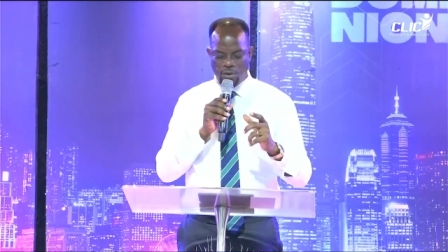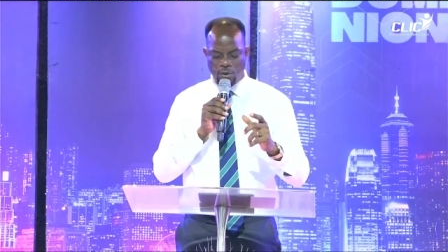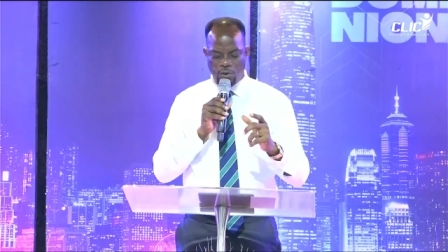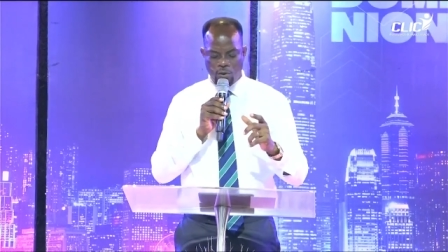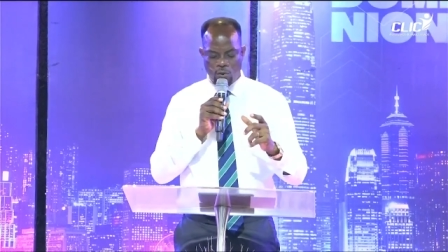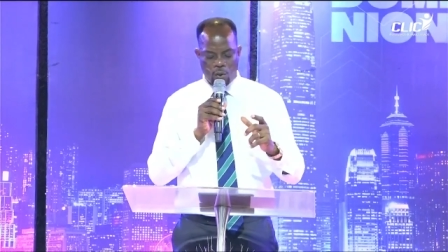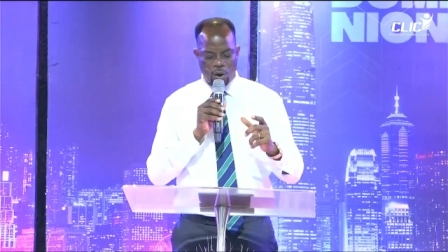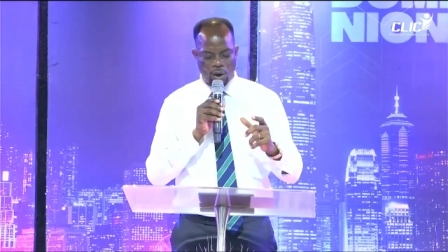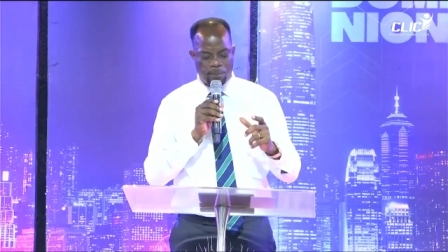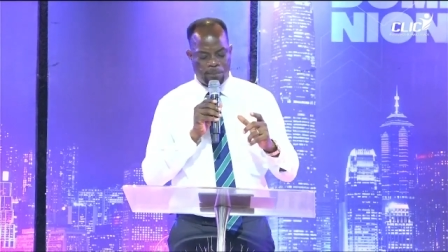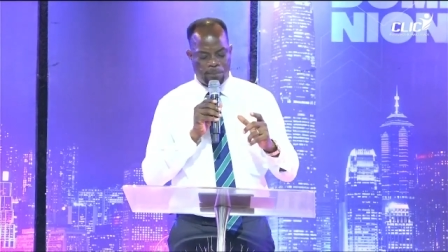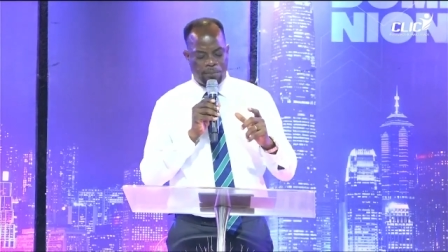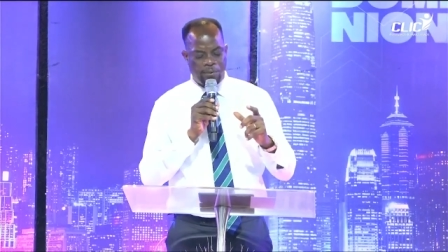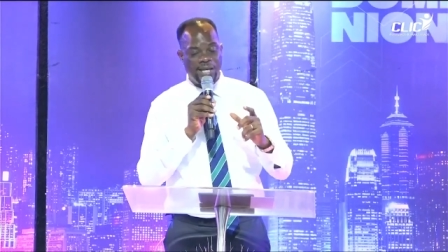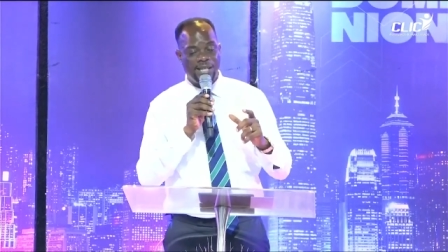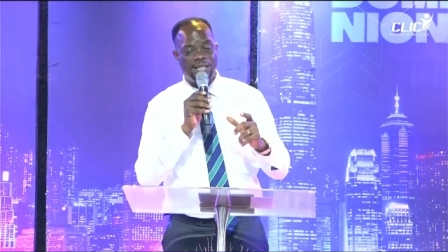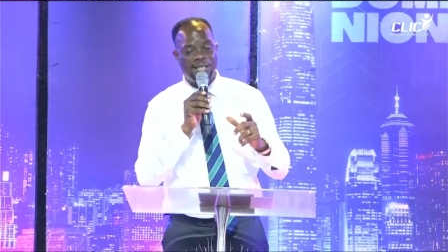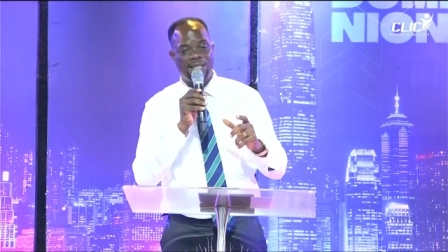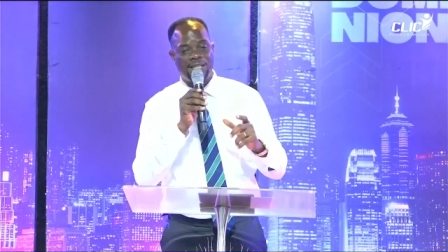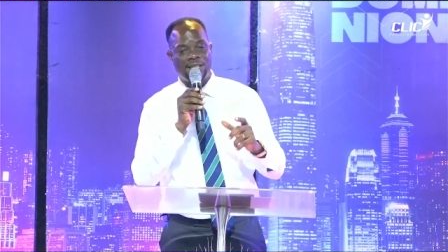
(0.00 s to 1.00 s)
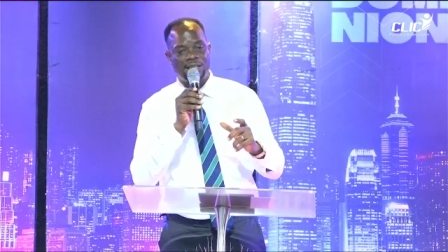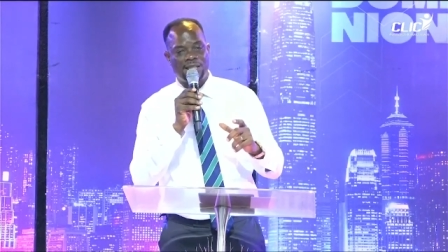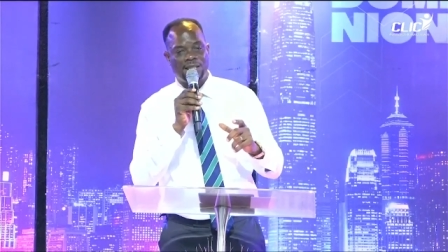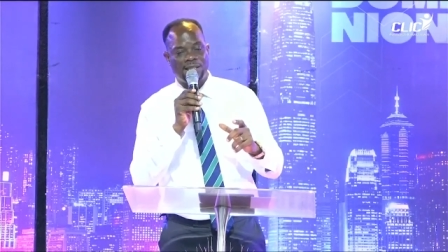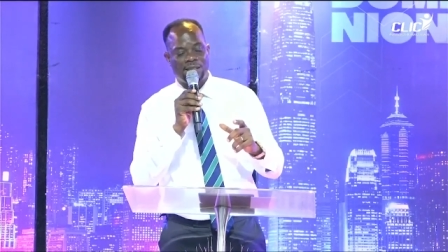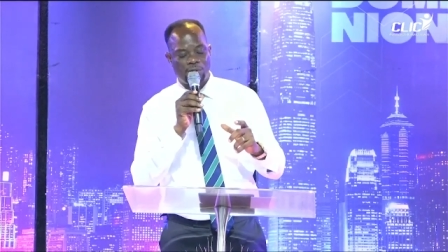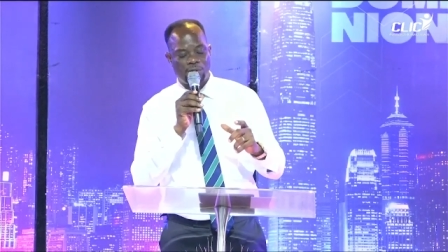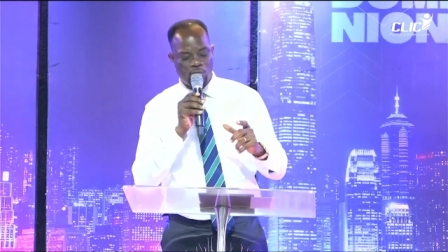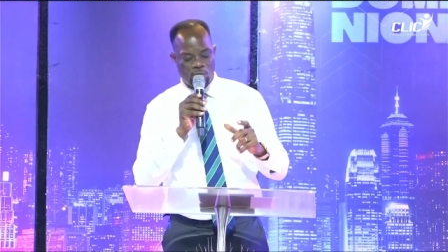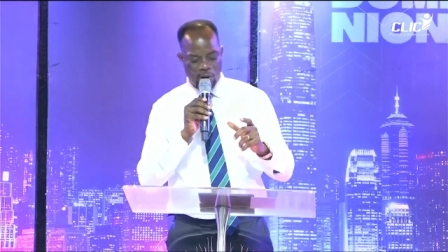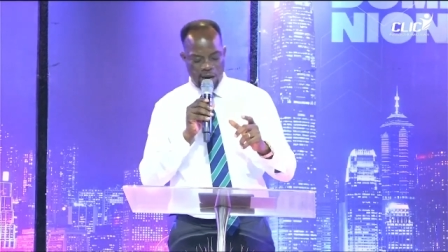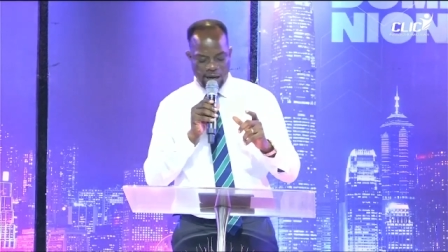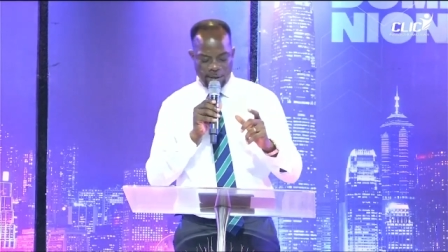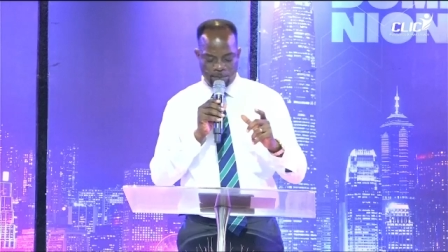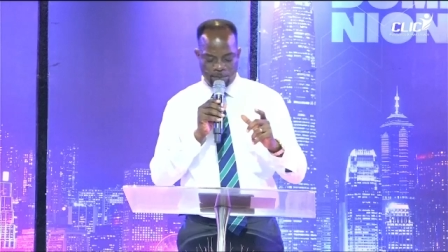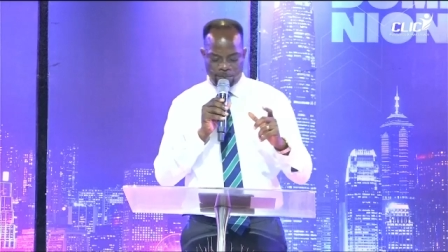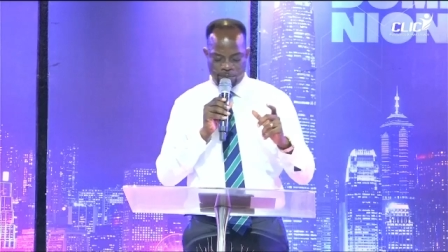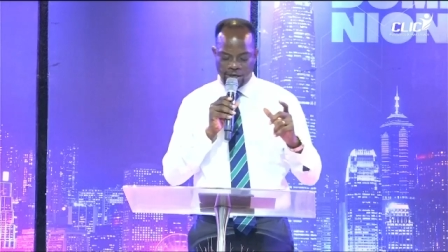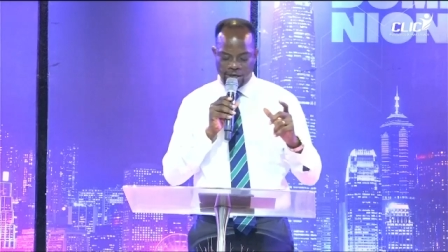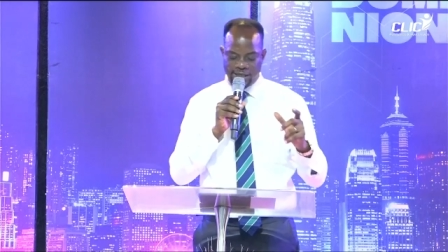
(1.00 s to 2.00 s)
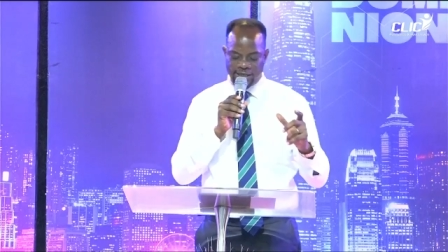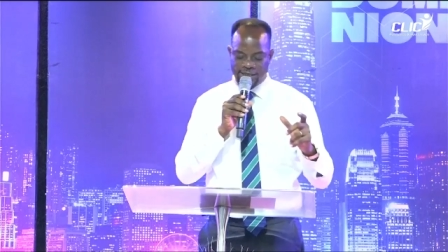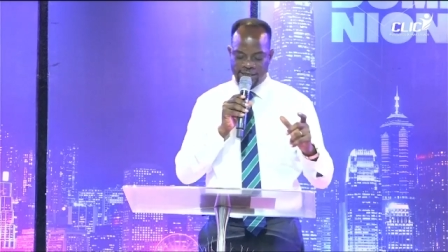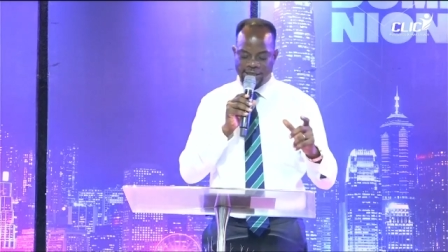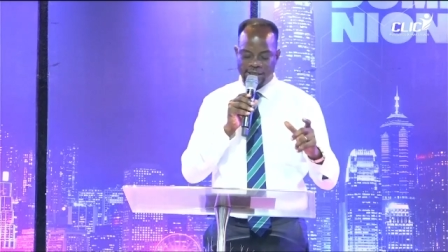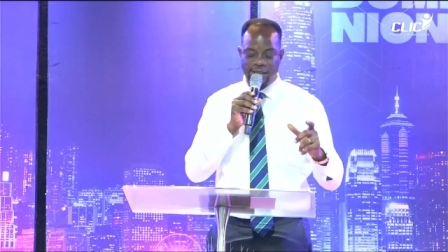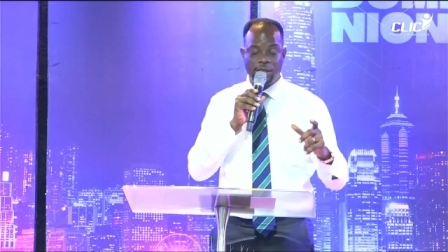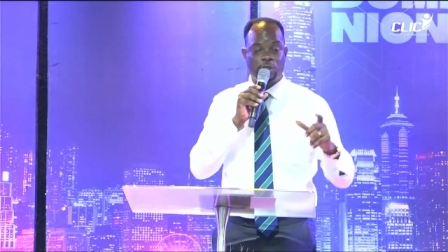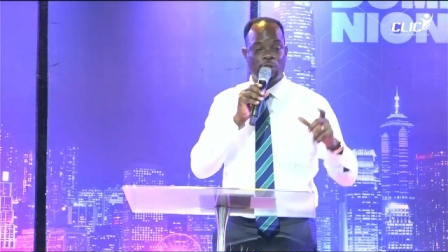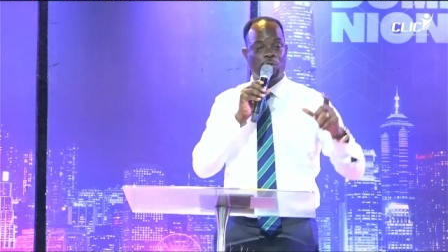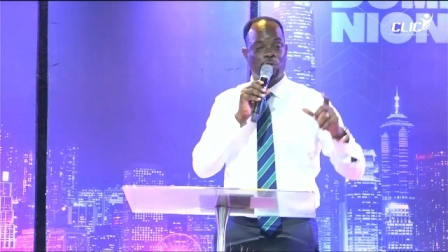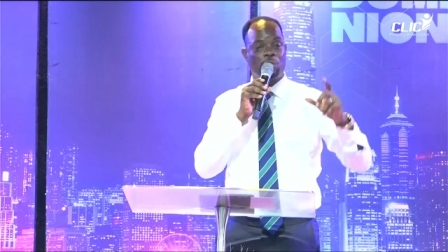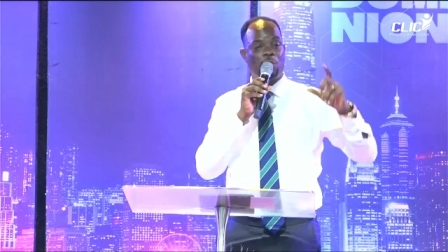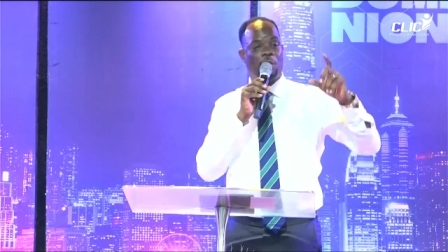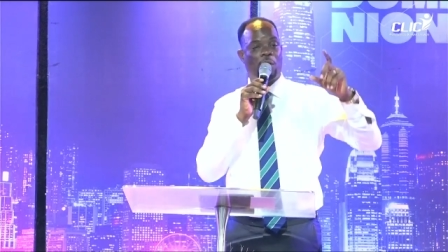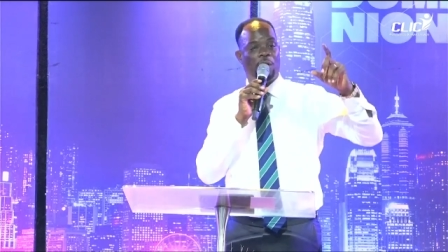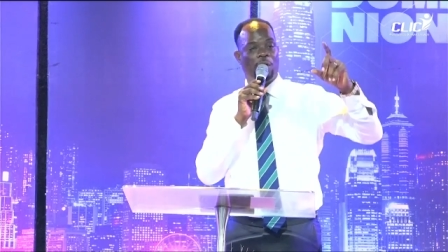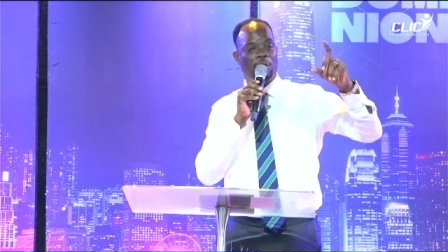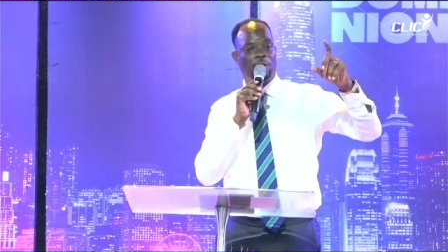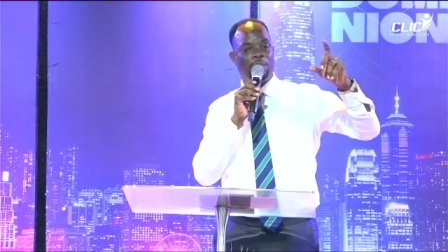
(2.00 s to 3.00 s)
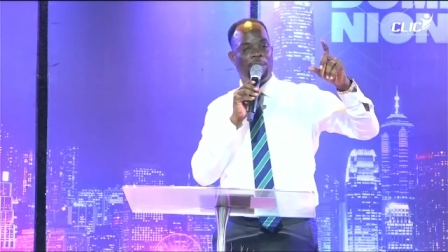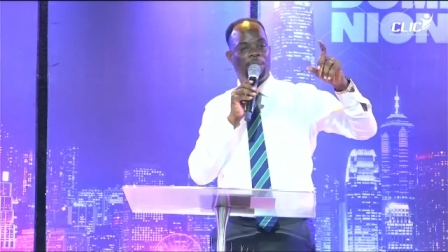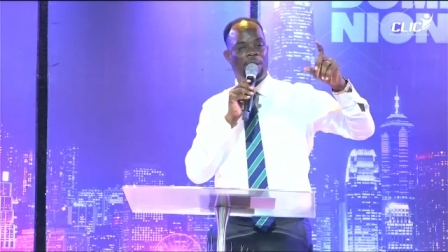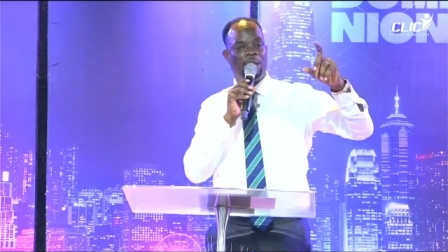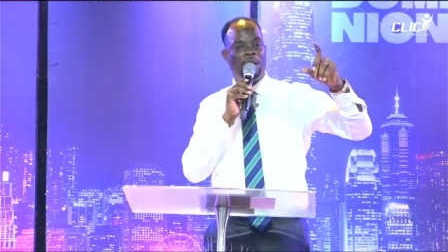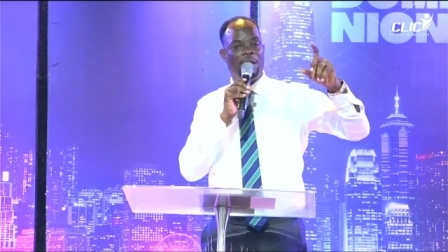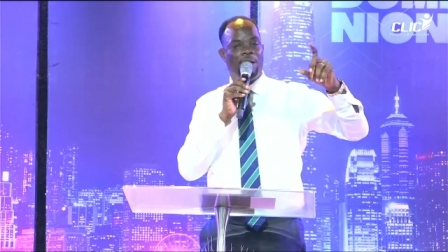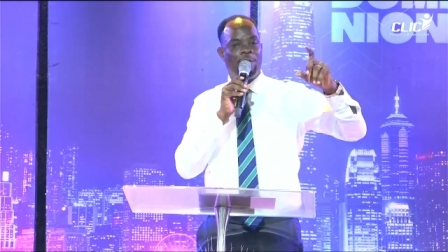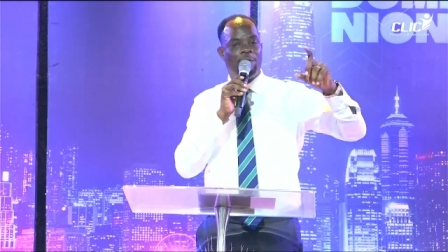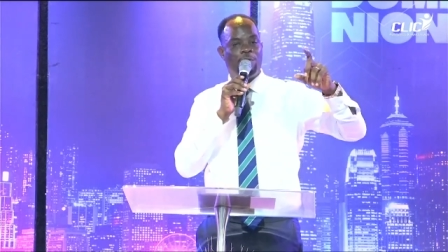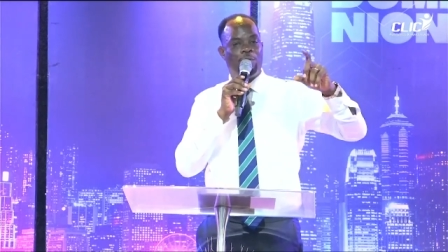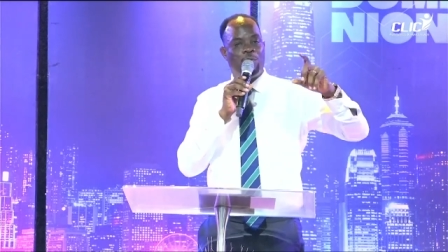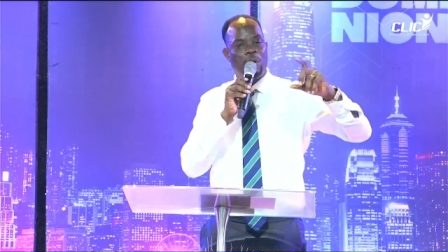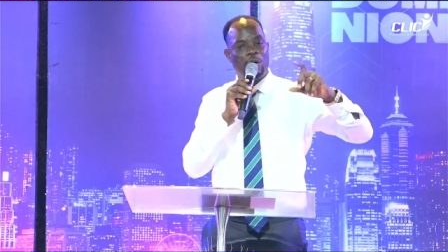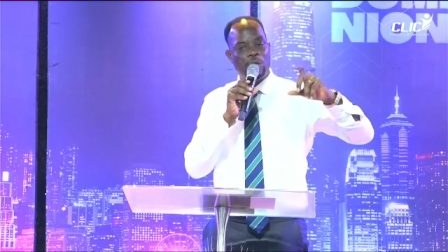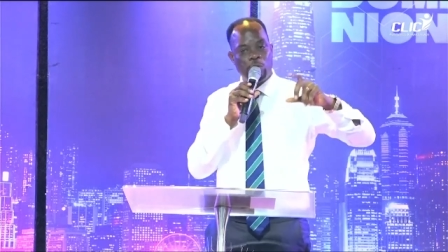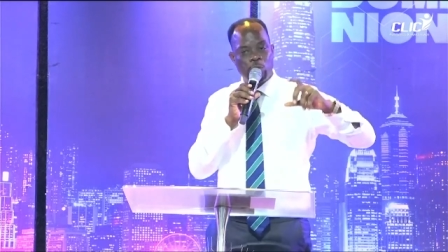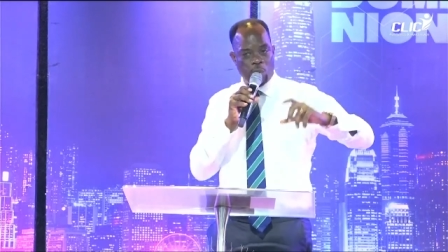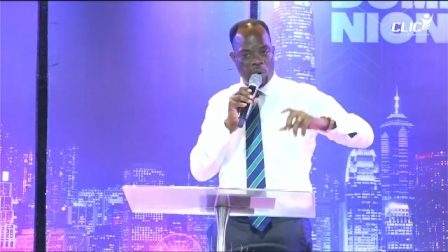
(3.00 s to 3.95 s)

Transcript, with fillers: What praise? Why praise is to God. When you are